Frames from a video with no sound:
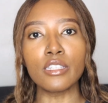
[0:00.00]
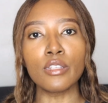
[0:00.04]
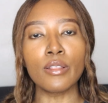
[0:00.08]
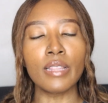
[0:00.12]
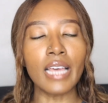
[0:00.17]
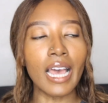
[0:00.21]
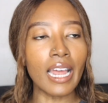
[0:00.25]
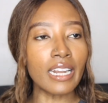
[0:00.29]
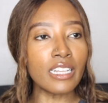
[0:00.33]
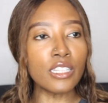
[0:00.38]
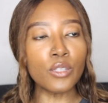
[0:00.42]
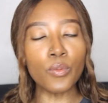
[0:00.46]
So
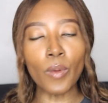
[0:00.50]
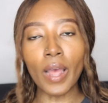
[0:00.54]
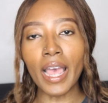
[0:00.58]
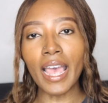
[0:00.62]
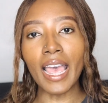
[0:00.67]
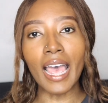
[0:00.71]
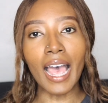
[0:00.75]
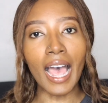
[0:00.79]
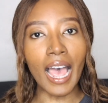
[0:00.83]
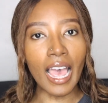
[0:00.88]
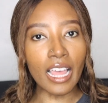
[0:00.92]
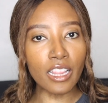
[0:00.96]
that is why
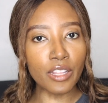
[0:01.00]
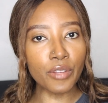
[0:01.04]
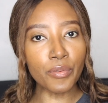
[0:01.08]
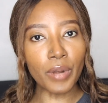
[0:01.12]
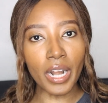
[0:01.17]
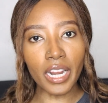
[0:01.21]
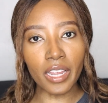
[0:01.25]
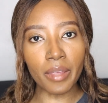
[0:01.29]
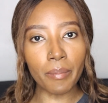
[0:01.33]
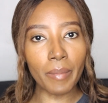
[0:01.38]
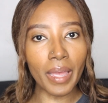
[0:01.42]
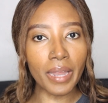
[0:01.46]
I highly
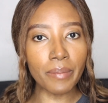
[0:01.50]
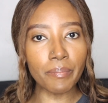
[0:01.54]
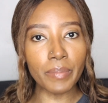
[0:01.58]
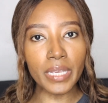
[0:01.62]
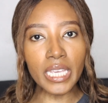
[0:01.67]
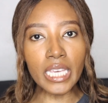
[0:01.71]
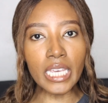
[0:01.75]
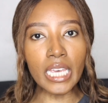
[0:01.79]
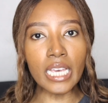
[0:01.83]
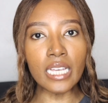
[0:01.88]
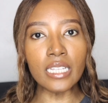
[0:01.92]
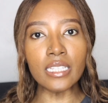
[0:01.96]
recommend
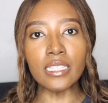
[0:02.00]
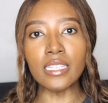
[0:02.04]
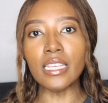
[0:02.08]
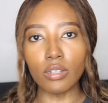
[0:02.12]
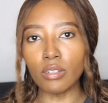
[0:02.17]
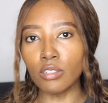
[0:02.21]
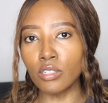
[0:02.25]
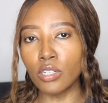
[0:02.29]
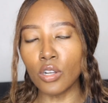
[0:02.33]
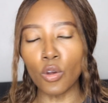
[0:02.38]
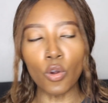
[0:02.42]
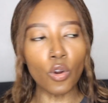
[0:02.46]
Beacons.
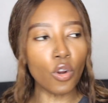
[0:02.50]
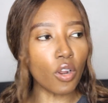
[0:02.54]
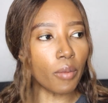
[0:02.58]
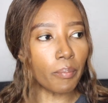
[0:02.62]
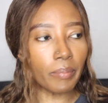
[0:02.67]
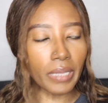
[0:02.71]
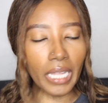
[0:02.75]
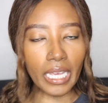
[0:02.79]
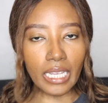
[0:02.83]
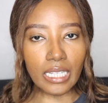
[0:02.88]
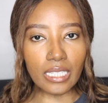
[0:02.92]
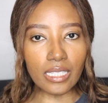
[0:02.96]
No
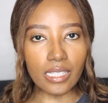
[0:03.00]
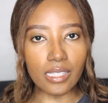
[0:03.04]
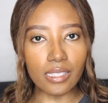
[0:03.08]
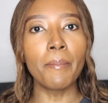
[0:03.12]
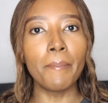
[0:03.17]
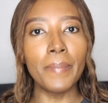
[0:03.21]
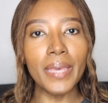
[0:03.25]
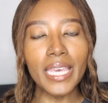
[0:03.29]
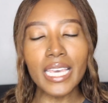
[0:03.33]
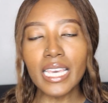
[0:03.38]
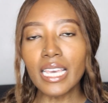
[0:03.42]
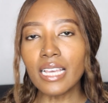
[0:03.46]
complaints.
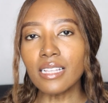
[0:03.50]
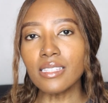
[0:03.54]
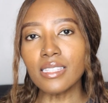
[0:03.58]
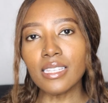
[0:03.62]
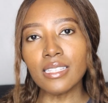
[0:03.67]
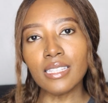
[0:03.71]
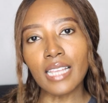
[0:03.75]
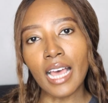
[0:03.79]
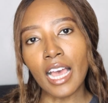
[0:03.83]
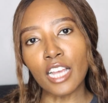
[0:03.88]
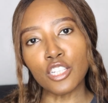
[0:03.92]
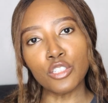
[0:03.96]
Beacons
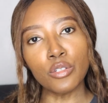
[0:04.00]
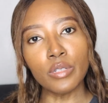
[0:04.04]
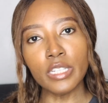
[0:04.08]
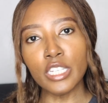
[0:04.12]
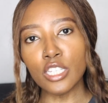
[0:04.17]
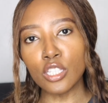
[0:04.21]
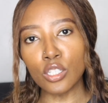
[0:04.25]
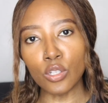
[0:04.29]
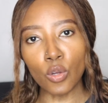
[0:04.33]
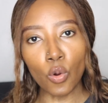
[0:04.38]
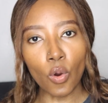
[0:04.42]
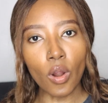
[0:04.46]
is actually
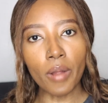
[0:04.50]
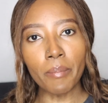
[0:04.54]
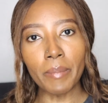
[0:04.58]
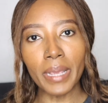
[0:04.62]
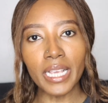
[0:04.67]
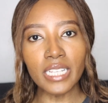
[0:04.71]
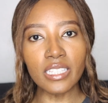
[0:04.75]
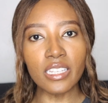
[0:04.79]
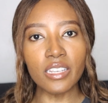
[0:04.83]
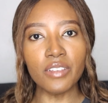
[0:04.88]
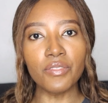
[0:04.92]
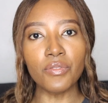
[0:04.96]
so
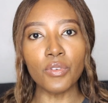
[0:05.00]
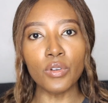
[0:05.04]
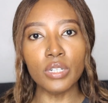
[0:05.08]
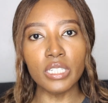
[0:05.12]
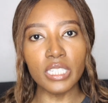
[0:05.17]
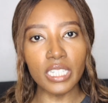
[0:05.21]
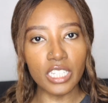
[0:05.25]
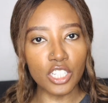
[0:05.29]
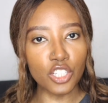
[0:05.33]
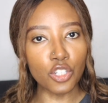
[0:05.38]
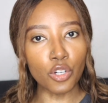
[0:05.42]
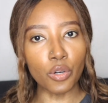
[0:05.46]
amazing for
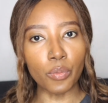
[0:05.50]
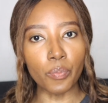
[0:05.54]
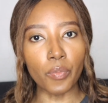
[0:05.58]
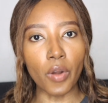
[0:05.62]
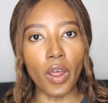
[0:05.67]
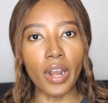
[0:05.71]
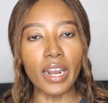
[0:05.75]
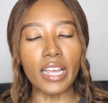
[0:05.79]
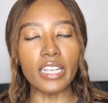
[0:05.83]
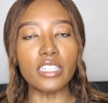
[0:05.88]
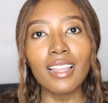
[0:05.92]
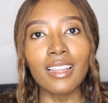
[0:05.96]
digital
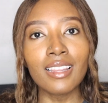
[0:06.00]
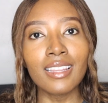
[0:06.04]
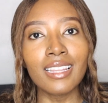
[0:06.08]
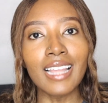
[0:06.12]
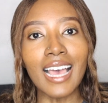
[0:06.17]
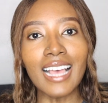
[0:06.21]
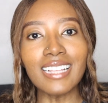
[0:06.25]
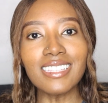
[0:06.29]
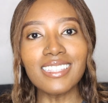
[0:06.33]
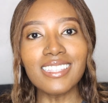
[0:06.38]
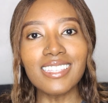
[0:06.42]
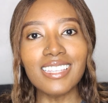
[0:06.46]
products.
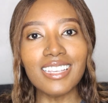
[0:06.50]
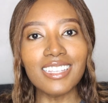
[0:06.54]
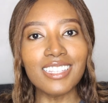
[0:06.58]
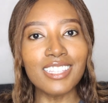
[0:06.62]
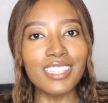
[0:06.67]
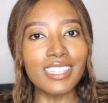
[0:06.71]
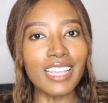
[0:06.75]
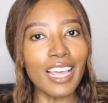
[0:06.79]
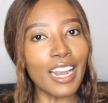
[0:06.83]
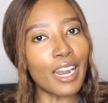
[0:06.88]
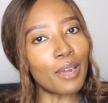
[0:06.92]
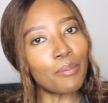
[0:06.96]
Let's
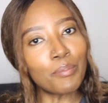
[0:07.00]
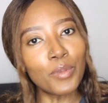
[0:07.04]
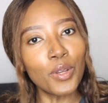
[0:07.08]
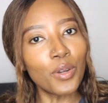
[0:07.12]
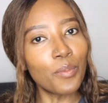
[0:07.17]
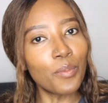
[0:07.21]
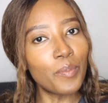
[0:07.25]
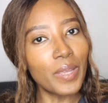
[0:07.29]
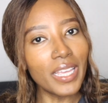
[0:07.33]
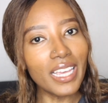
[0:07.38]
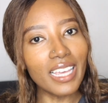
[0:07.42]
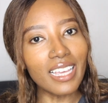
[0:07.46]
set up
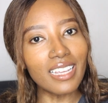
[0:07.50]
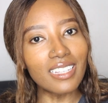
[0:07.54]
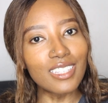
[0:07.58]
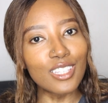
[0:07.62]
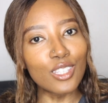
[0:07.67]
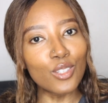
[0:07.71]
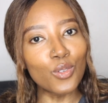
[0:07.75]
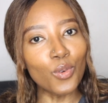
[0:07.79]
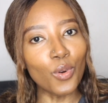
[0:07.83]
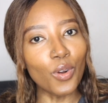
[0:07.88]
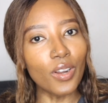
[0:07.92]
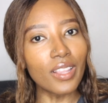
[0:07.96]
your Beacon
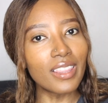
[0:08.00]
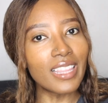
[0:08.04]
store.